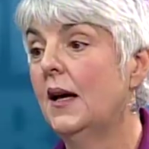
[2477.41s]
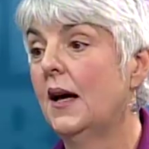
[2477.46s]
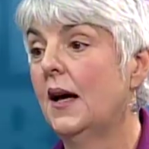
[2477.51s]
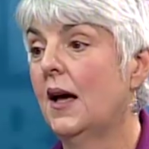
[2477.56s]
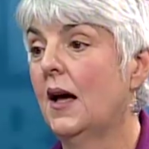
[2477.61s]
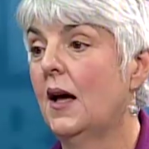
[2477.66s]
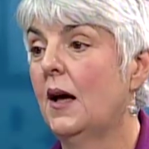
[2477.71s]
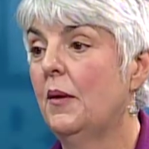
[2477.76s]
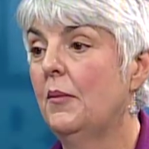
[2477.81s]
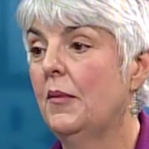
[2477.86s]

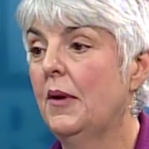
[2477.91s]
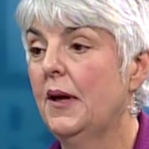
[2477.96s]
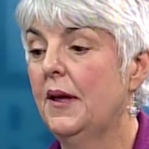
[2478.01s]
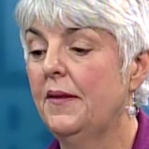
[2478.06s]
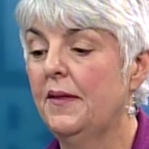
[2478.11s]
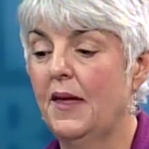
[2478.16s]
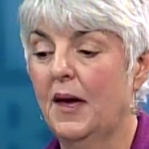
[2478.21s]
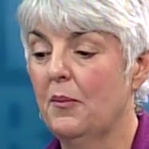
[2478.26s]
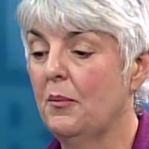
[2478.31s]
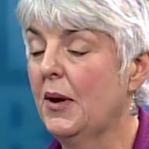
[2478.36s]

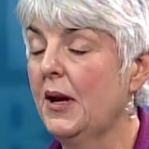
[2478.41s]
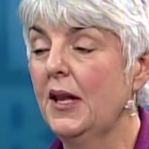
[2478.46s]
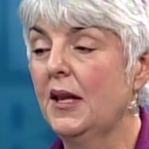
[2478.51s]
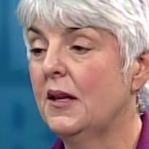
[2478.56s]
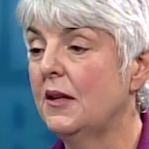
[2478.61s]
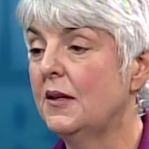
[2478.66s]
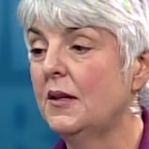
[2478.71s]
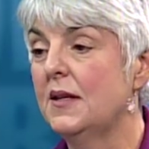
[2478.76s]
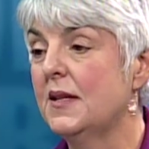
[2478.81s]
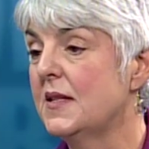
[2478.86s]
that money
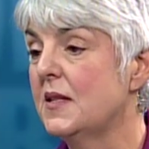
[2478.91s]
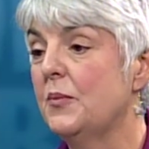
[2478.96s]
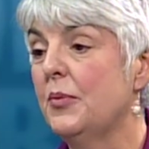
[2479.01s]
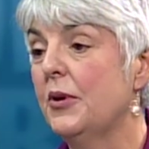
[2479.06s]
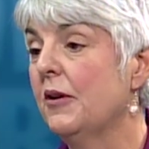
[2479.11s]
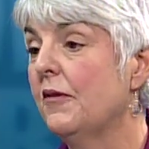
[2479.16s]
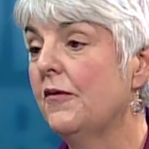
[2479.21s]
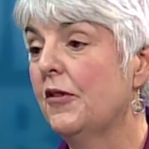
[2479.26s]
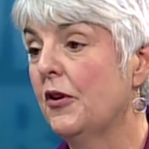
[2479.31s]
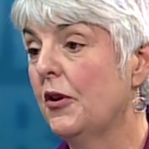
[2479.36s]
can
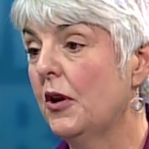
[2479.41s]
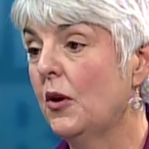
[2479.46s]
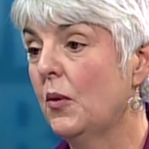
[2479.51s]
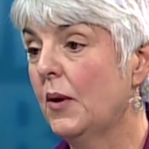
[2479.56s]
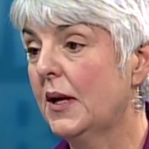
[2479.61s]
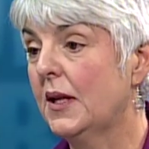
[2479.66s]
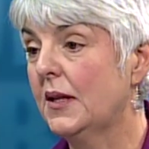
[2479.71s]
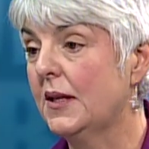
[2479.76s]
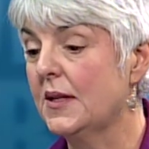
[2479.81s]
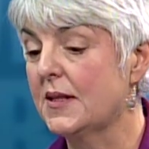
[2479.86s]
disappear very
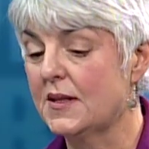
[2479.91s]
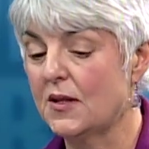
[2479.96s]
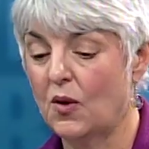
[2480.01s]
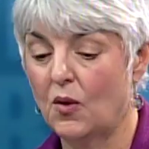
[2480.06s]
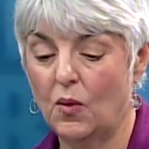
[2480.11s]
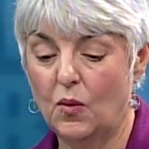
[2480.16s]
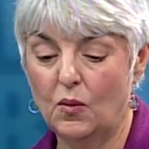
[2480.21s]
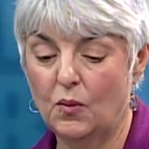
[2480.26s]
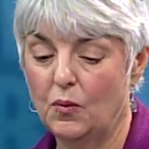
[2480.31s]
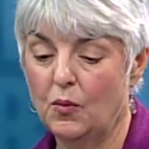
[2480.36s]
quickly.
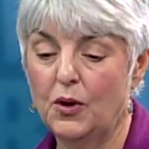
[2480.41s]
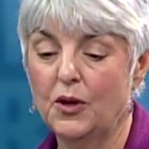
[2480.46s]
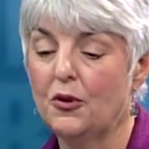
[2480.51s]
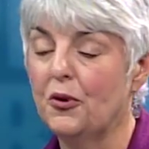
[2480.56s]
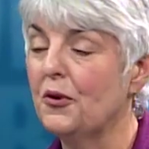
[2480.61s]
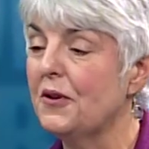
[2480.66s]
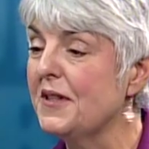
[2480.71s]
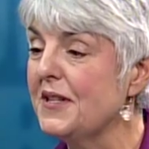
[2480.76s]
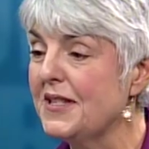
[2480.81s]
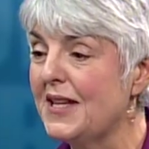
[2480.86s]
So we'll
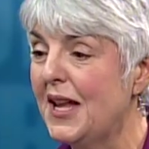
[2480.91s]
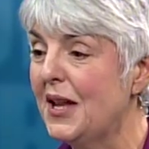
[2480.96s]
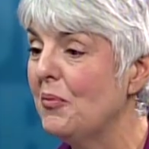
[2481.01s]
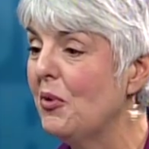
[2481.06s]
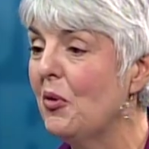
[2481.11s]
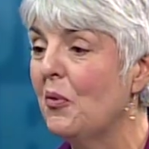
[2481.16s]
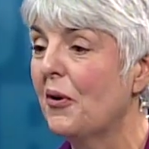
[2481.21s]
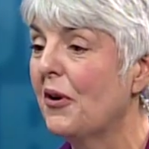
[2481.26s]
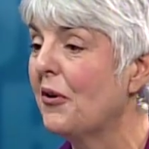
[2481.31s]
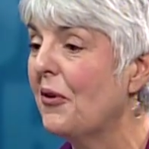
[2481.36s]
go to the
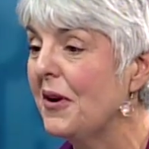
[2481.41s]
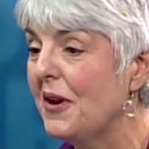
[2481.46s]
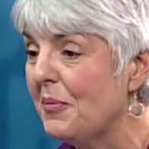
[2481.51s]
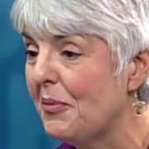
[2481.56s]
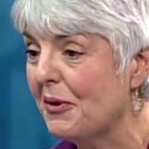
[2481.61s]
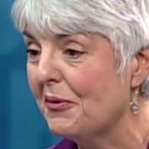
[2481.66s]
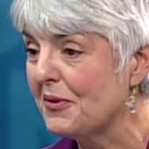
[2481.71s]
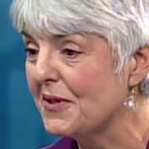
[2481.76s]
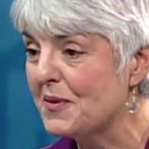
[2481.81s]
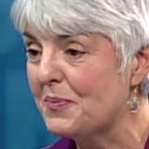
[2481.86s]
table. We're going to
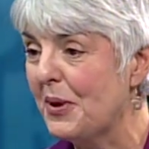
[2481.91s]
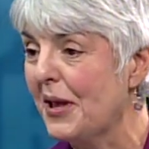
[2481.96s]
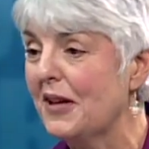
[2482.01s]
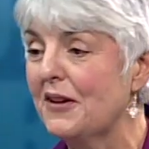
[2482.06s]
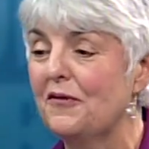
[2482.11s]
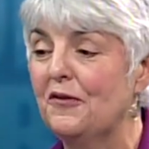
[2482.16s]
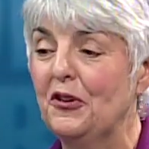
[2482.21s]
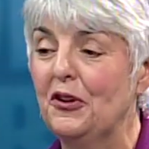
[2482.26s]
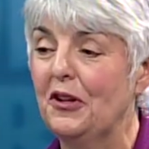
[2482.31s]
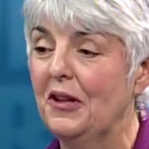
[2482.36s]
be
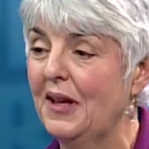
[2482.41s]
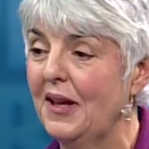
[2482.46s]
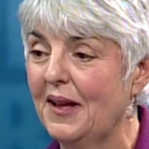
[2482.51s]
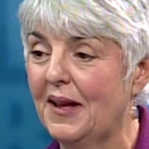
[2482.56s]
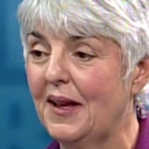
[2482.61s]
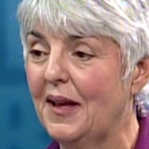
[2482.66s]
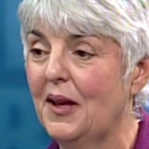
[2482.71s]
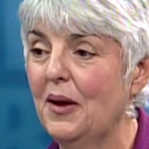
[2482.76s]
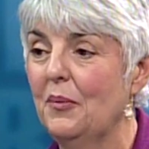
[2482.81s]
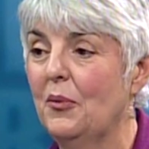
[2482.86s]
respectful.
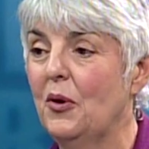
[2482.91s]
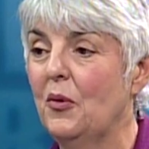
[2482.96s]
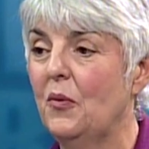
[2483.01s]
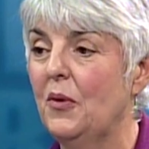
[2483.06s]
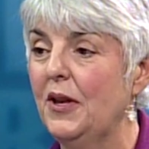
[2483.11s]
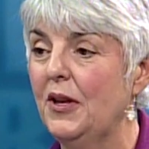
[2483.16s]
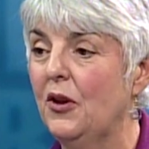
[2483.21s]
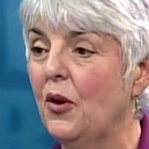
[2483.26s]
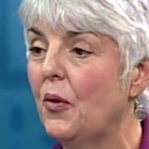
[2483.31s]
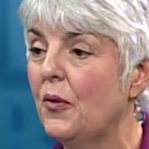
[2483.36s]

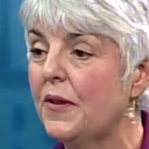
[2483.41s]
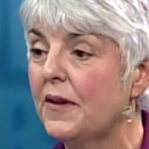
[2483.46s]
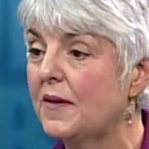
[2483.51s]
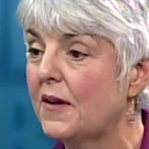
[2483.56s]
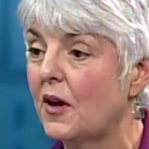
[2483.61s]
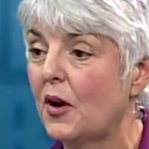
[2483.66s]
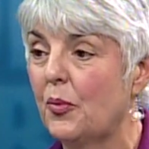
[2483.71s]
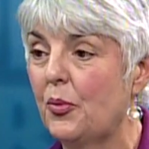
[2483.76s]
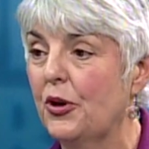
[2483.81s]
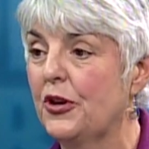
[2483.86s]
We know that
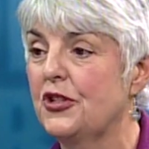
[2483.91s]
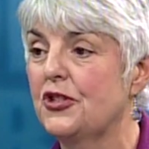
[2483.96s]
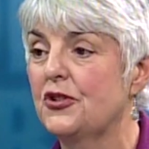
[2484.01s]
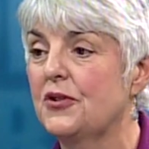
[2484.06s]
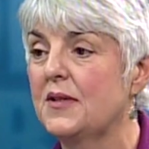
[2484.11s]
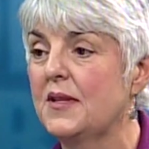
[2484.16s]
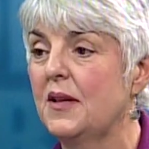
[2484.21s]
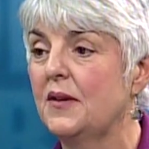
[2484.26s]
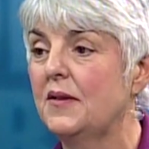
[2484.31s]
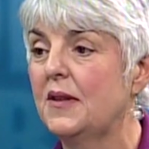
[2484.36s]
there are
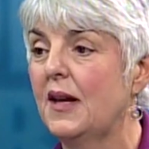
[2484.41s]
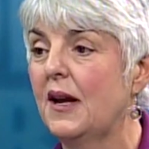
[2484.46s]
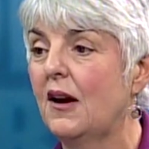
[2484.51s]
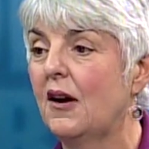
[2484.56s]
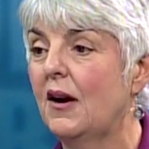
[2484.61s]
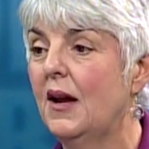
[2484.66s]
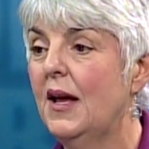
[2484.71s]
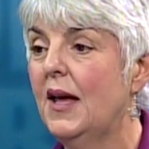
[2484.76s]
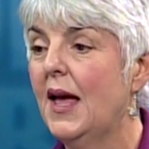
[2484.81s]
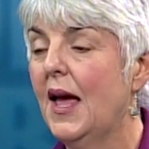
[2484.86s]
pressures out
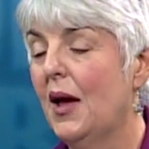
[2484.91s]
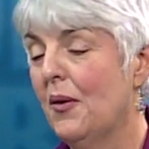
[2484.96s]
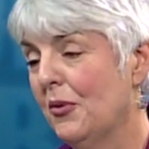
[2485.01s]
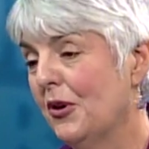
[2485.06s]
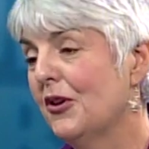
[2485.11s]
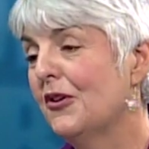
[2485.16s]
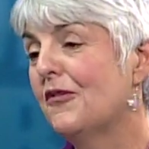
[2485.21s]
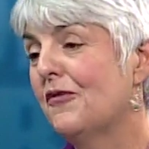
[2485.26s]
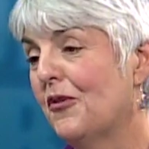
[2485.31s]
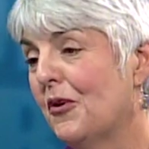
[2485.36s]
there, and we
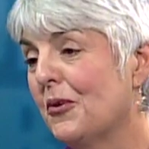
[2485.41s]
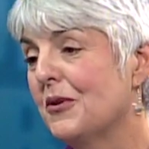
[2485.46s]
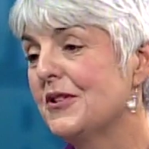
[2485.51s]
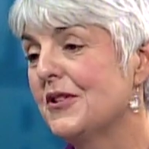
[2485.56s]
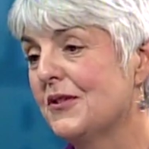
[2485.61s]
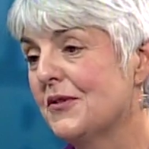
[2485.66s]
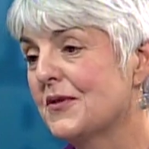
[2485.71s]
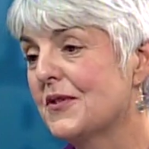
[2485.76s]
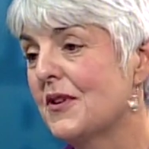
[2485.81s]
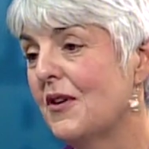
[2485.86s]
look forward
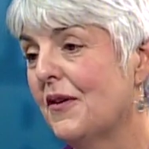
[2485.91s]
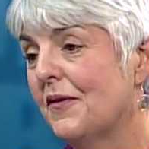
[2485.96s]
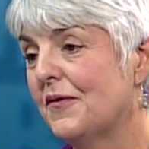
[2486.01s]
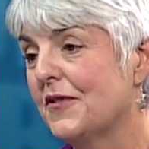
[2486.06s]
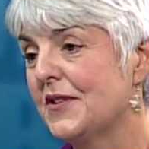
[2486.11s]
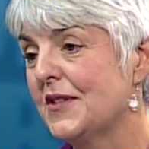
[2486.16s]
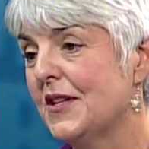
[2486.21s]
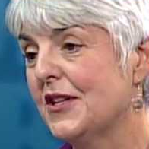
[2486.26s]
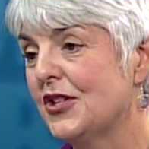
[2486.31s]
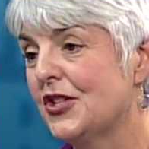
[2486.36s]
to those
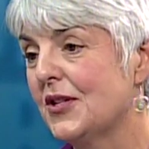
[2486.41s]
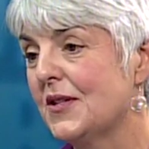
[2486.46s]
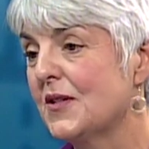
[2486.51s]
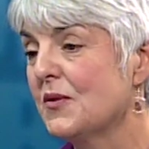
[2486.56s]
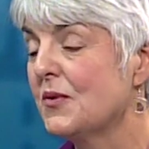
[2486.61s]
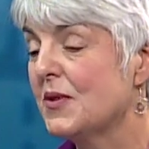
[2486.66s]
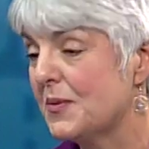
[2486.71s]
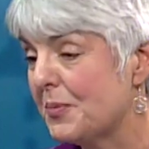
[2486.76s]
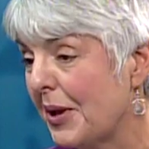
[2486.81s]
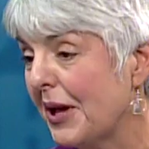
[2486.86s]
conversations.
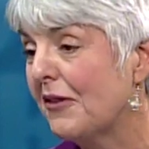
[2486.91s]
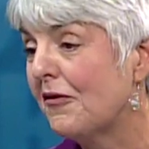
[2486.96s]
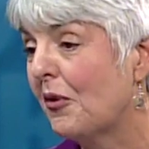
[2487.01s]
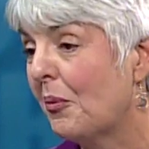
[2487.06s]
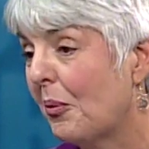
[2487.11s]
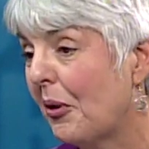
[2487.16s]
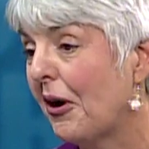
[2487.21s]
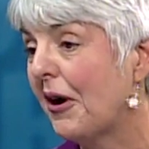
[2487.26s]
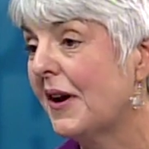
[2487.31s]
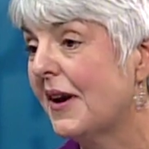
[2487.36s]
Respectful
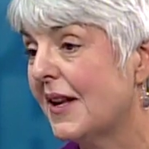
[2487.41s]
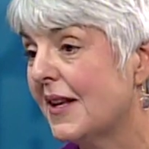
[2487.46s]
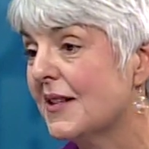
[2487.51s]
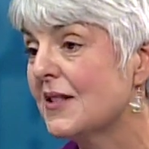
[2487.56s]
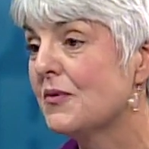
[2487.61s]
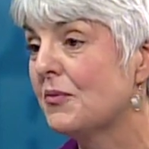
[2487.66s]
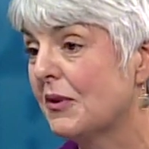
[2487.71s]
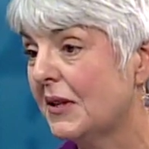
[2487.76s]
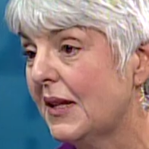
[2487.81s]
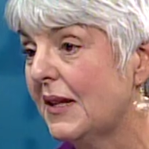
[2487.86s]
bargaining
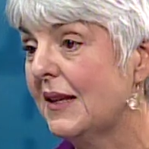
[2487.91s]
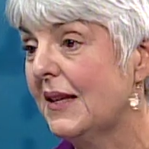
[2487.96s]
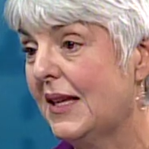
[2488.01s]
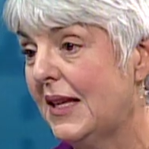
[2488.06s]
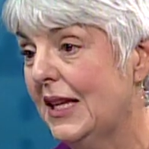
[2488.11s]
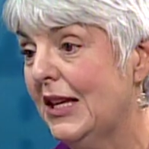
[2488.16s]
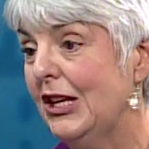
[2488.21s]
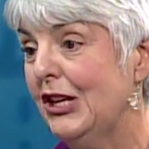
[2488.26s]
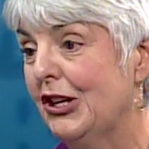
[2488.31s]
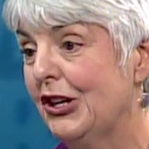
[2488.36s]
is really the
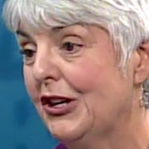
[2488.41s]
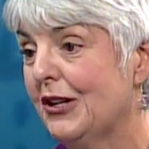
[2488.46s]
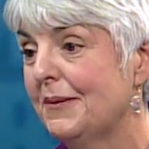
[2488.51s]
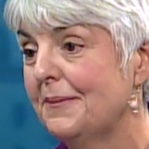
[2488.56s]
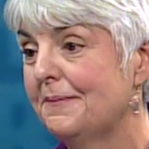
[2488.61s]
key here.